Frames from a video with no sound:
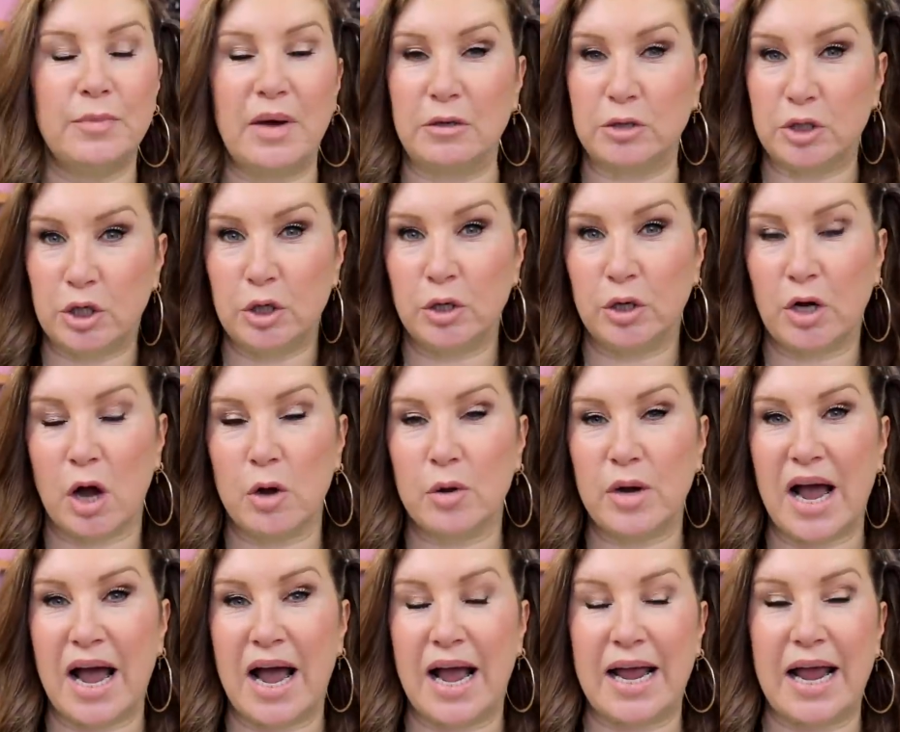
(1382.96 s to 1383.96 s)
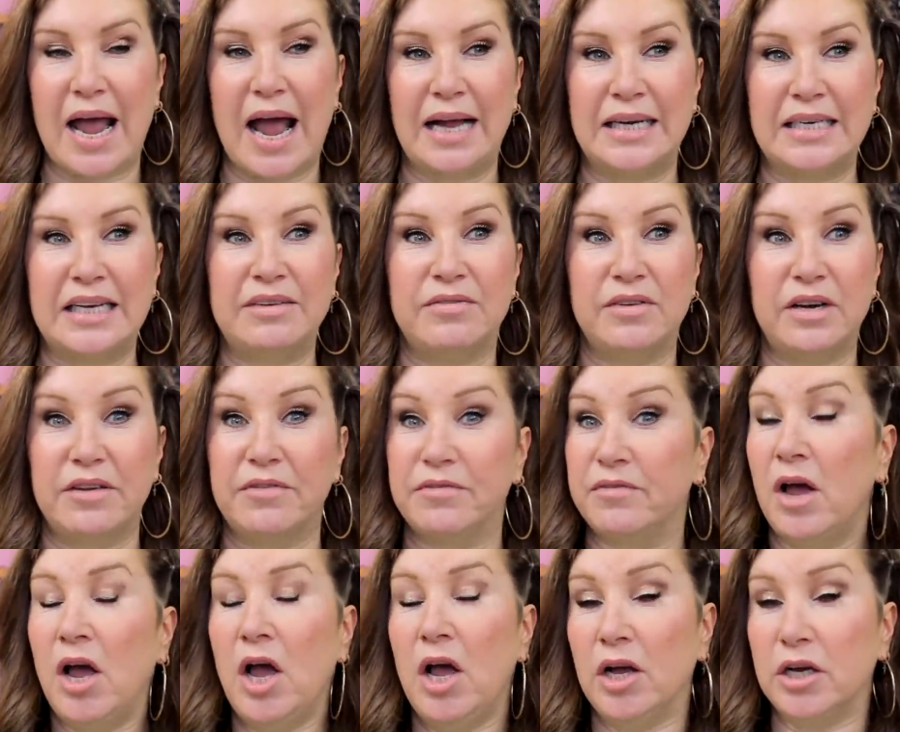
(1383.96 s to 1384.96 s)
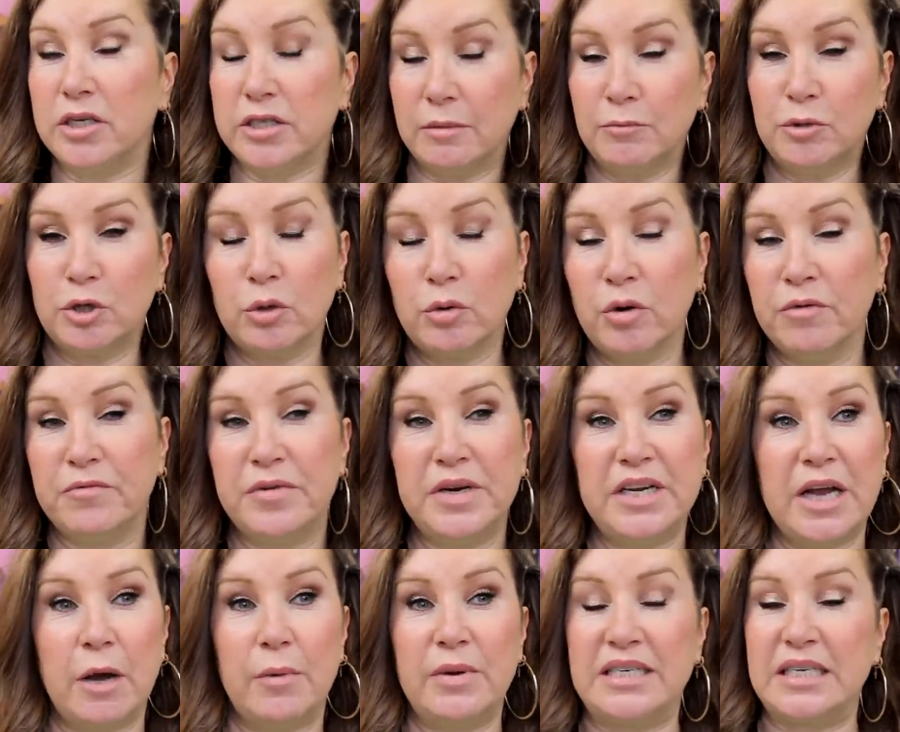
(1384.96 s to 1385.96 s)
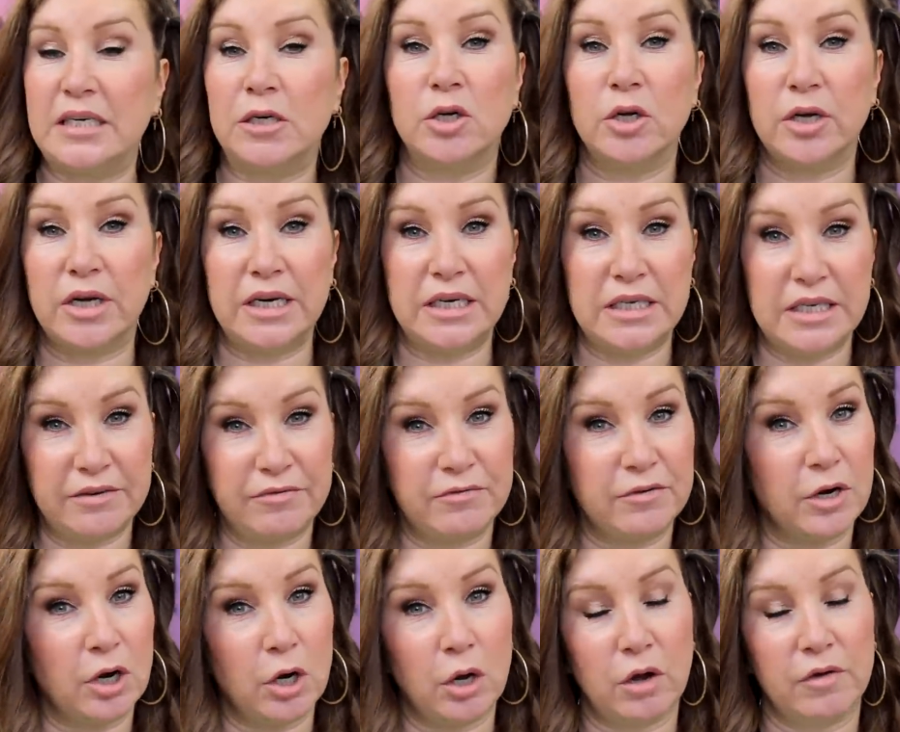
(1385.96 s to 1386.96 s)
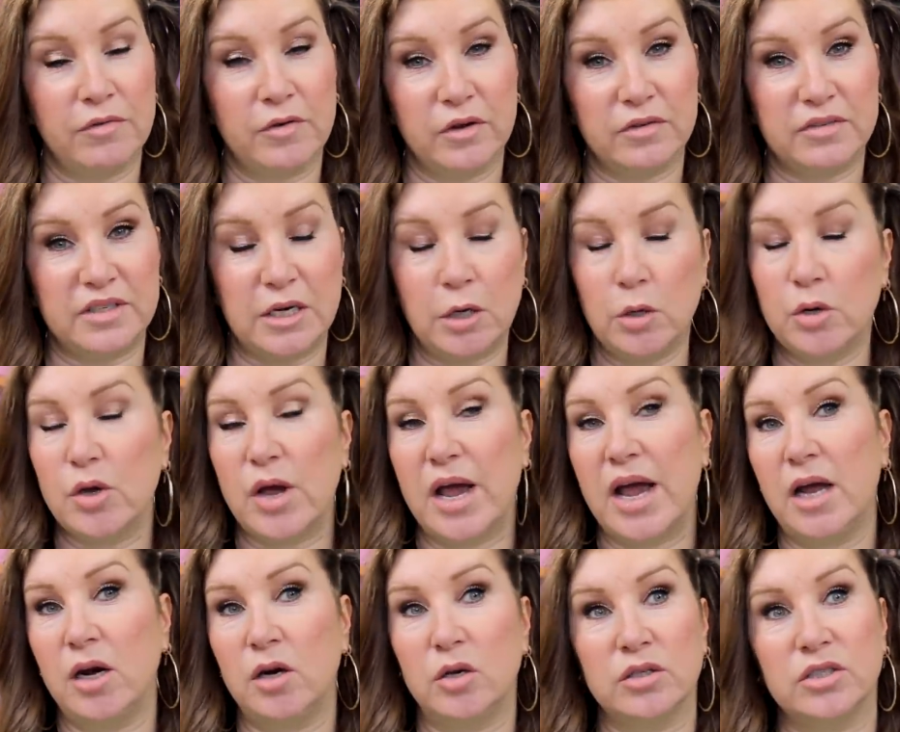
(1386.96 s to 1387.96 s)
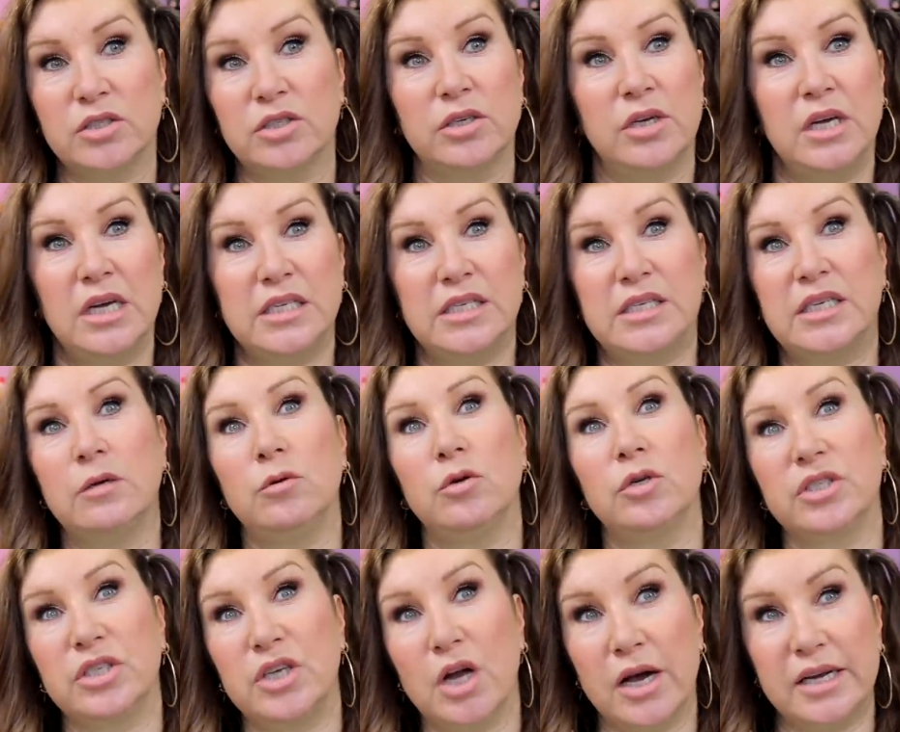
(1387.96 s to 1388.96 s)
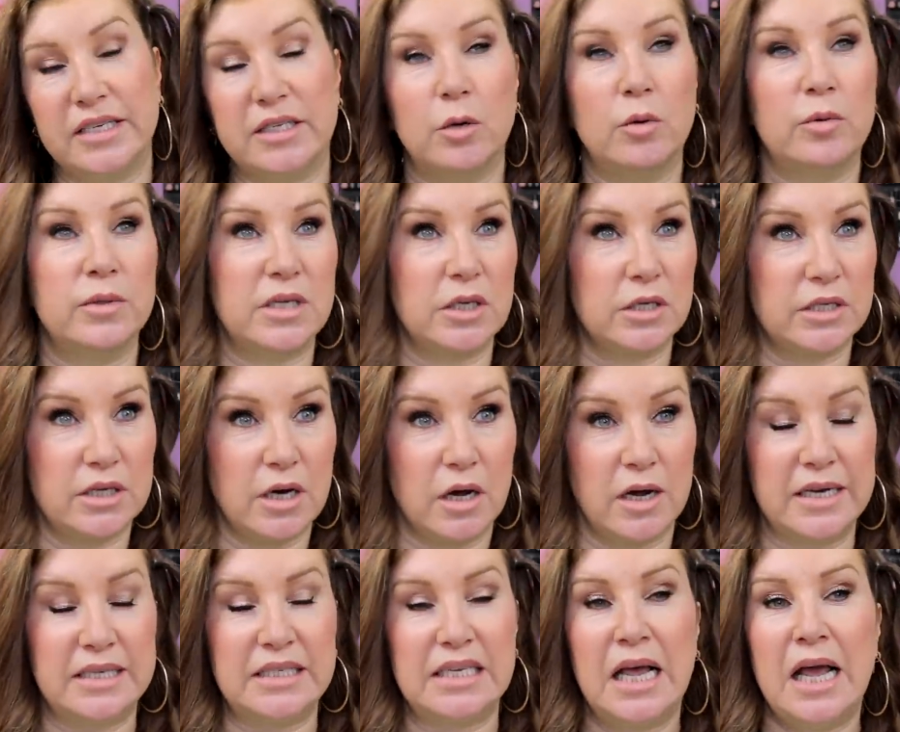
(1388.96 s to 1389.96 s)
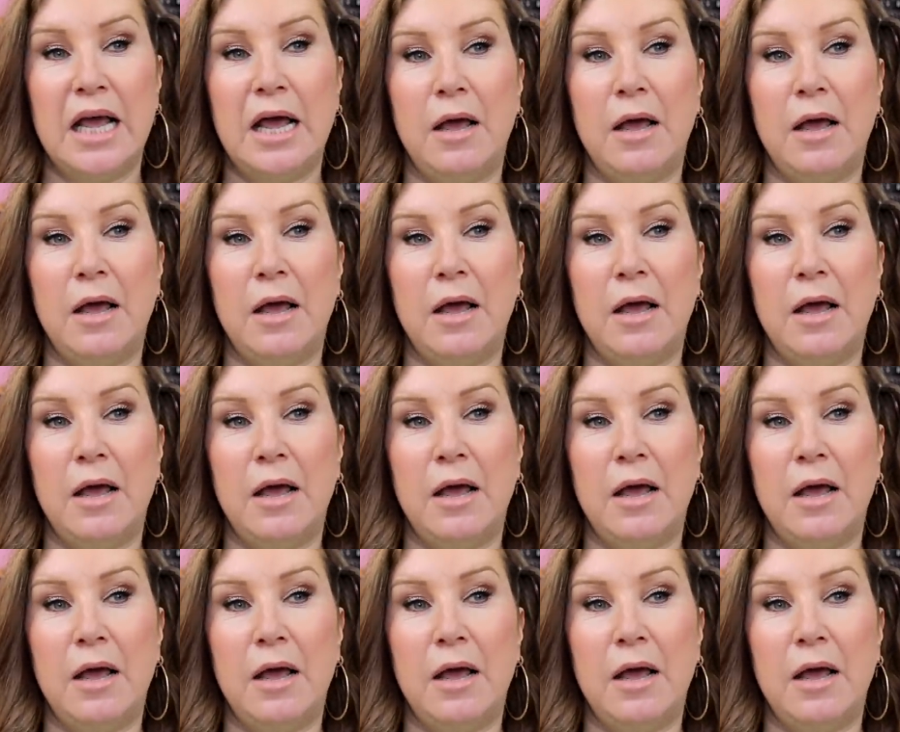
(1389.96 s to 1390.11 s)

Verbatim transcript: amount to look okay and even if because i'm sure on video it didn't look any different a lot of you have said oh your hair looked still looks nice it always looks nice